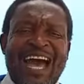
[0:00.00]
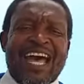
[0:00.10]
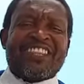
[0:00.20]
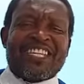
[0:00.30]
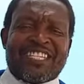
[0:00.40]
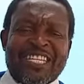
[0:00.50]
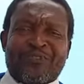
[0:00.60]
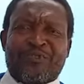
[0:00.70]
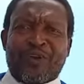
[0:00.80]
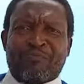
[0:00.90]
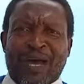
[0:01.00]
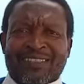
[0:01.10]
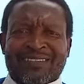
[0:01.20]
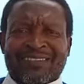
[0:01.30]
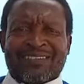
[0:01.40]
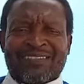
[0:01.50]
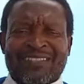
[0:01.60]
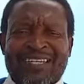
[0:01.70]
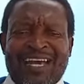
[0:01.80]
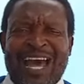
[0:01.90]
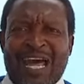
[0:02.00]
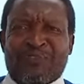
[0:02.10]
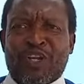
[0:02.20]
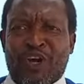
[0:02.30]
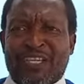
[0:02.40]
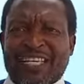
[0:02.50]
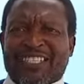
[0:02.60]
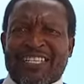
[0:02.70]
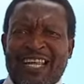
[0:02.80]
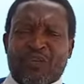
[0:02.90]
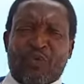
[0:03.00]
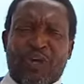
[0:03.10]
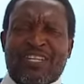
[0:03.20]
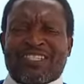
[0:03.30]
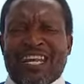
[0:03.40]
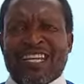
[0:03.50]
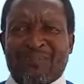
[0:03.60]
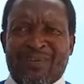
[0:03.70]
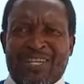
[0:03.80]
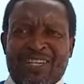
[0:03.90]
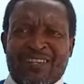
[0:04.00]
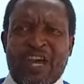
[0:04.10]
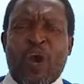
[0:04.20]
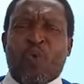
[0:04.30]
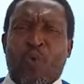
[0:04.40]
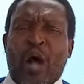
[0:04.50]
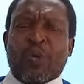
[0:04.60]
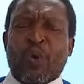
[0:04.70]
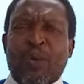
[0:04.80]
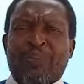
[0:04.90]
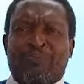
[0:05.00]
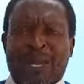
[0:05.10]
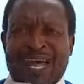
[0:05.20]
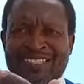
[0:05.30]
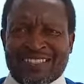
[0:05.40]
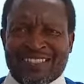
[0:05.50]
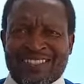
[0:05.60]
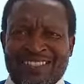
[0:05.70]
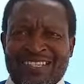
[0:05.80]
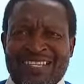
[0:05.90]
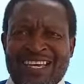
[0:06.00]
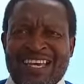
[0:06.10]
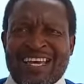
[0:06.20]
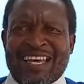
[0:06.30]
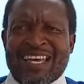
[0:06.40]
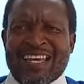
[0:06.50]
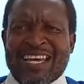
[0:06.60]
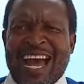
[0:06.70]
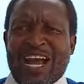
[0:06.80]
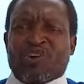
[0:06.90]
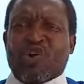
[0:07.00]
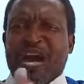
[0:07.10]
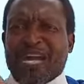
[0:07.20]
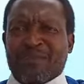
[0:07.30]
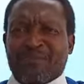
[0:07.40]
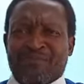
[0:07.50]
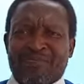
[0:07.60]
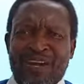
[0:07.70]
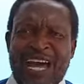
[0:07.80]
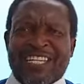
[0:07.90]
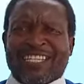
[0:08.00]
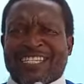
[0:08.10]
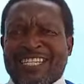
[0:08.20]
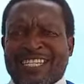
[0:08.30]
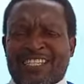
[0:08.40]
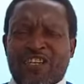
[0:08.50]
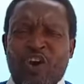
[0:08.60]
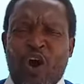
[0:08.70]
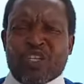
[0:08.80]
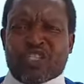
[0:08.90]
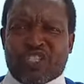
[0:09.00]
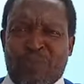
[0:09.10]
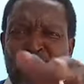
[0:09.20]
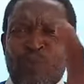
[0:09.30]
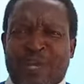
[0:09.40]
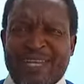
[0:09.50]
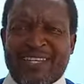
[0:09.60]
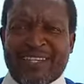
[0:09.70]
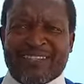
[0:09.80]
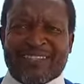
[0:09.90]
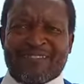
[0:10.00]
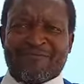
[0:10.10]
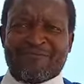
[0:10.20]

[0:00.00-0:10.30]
and deceitful man. And we learned yesterday that the word designing means one who will plan a crime, a deceit, or some wickedness,